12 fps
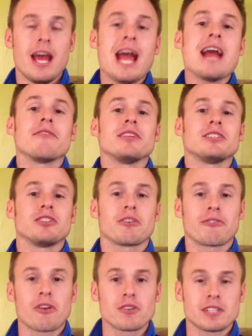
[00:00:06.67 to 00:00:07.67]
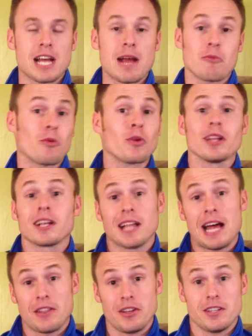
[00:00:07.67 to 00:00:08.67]
Hey, if this is your first time, we're really
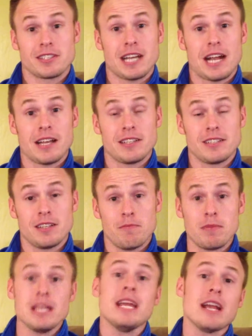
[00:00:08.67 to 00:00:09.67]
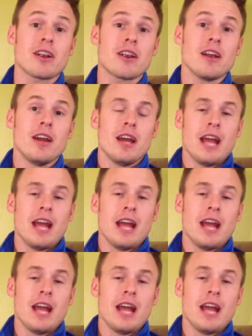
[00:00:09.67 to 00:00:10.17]
glad that you decided to be here.